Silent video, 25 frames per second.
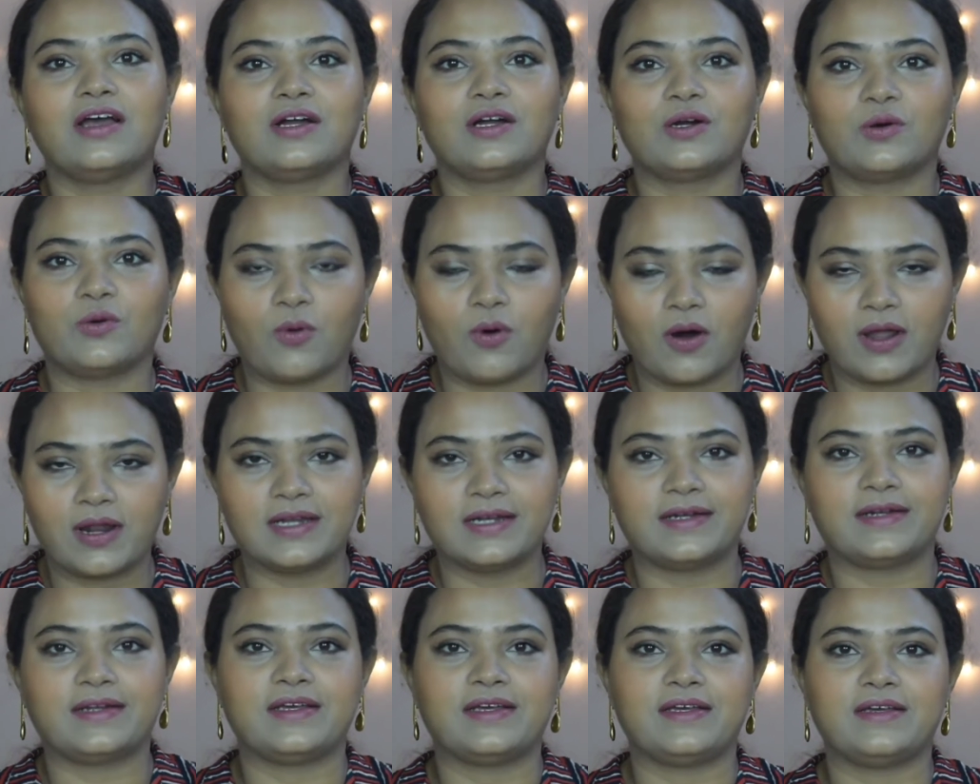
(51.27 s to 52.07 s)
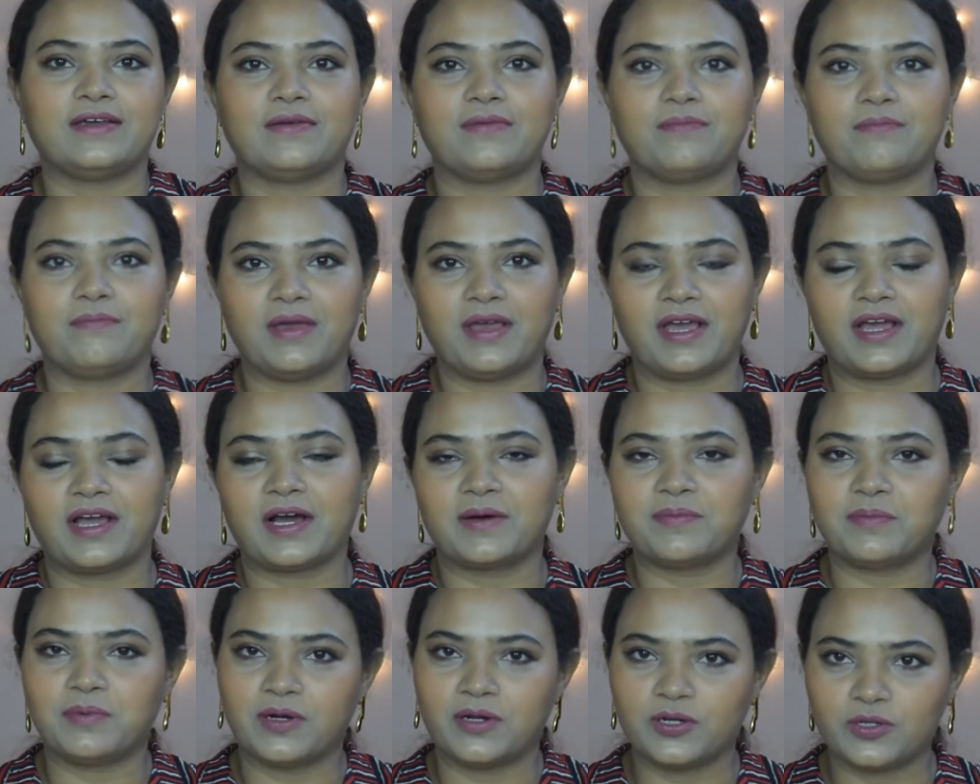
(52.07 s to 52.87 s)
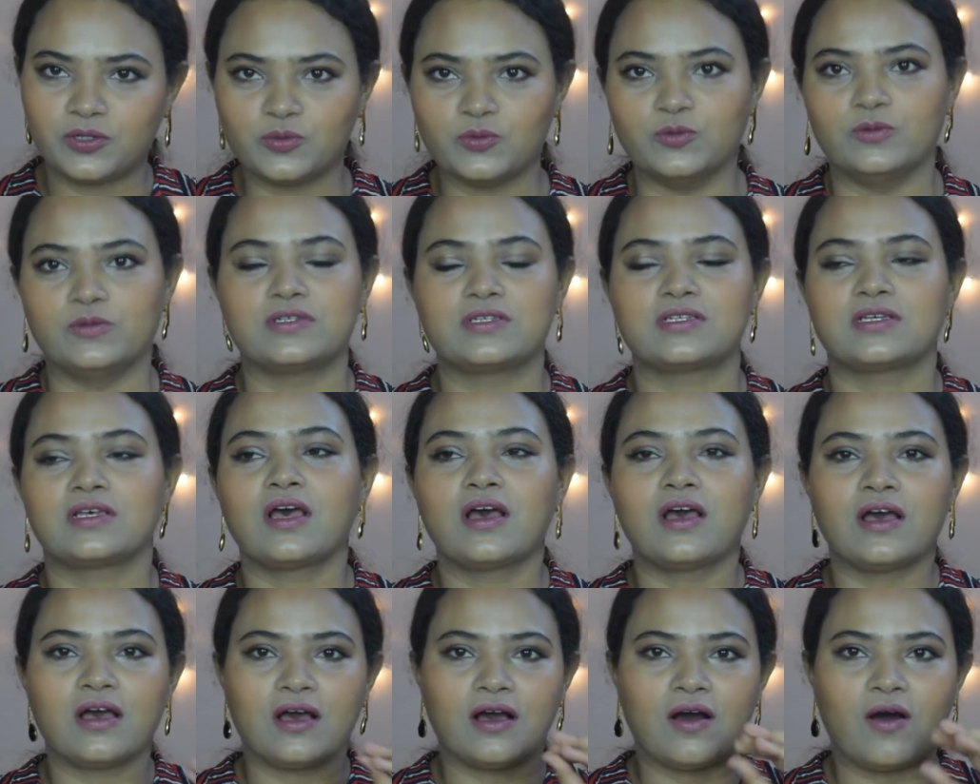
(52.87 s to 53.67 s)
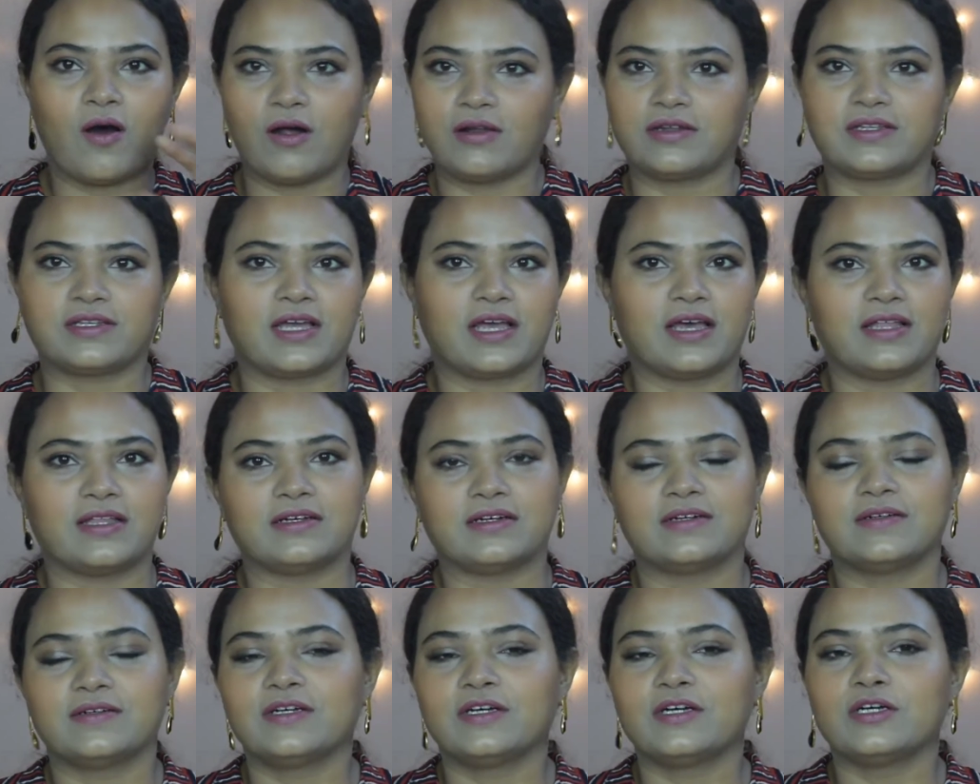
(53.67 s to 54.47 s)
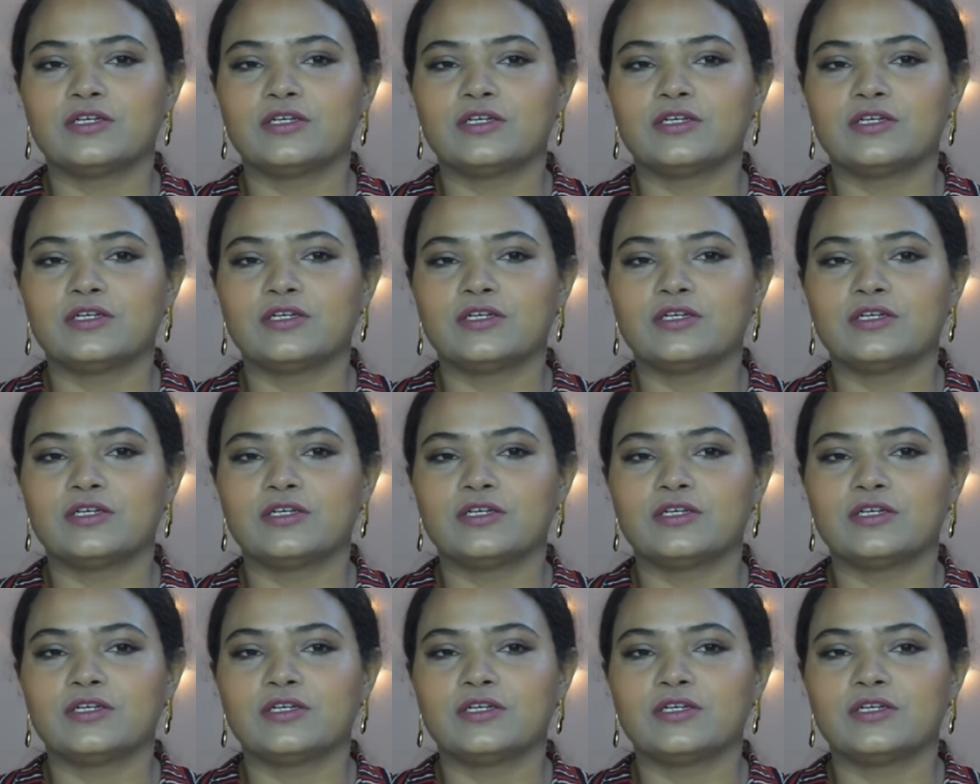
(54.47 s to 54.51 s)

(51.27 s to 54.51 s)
quality makeup tools altogether.